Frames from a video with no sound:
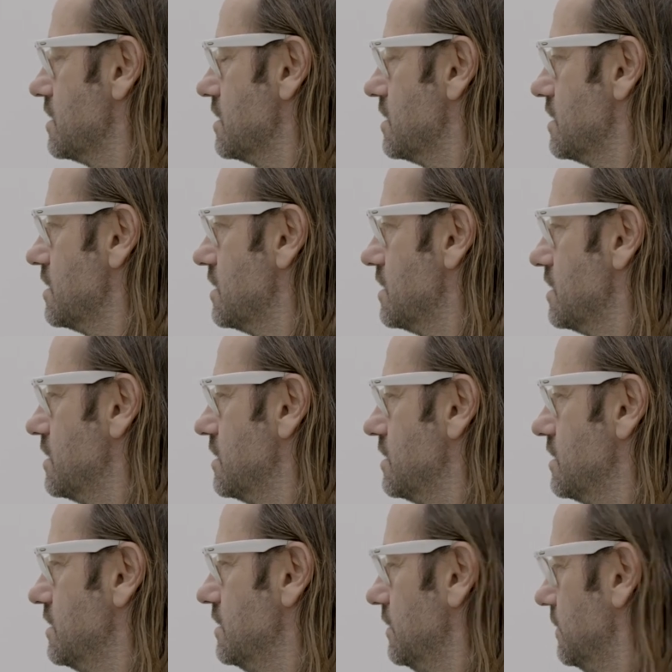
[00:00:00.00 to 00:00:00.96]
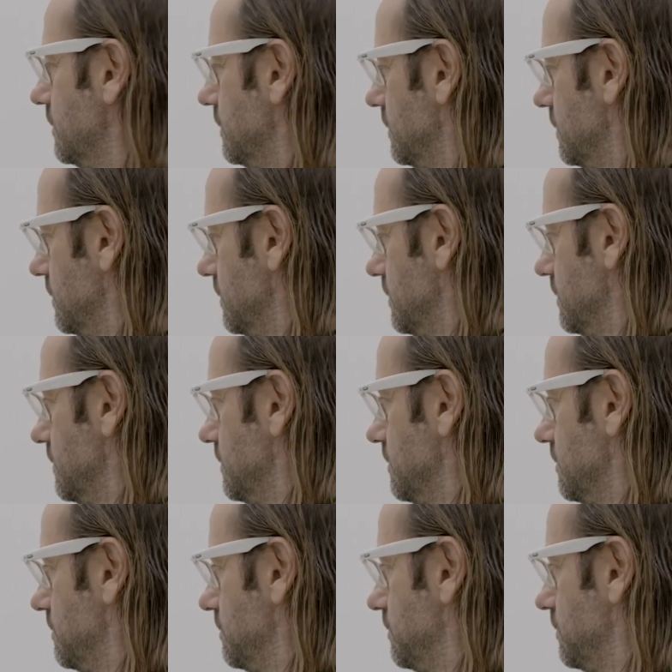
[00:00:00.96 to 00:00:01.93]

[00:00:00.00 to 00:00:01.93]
(silence)